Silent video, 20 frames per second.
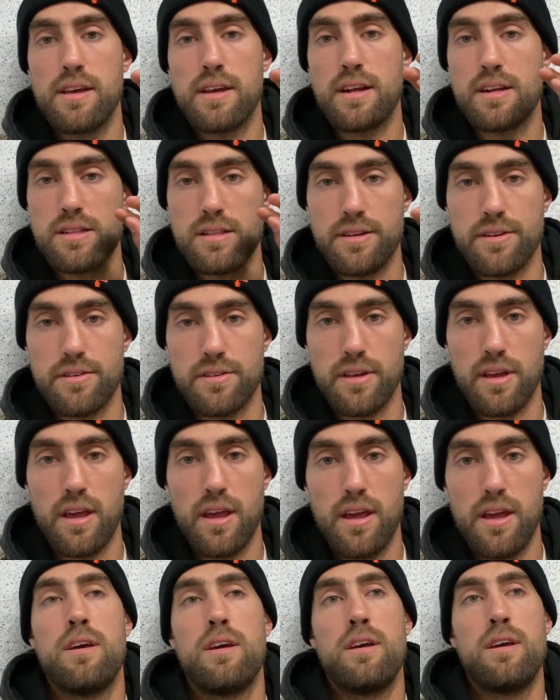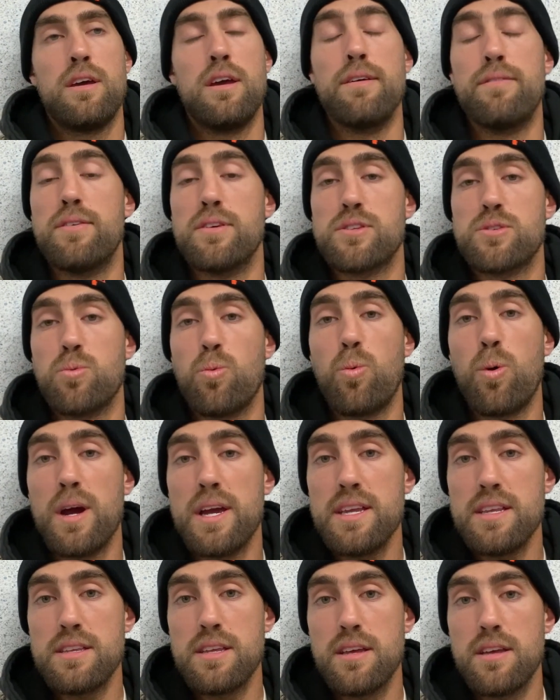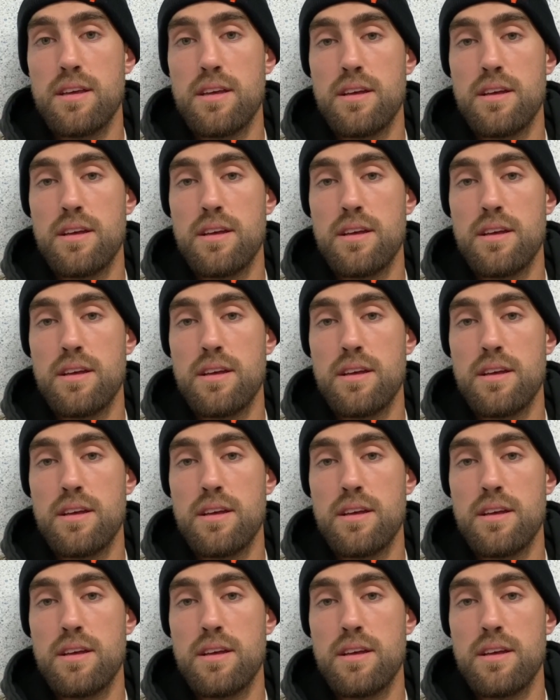clearly. If it's white,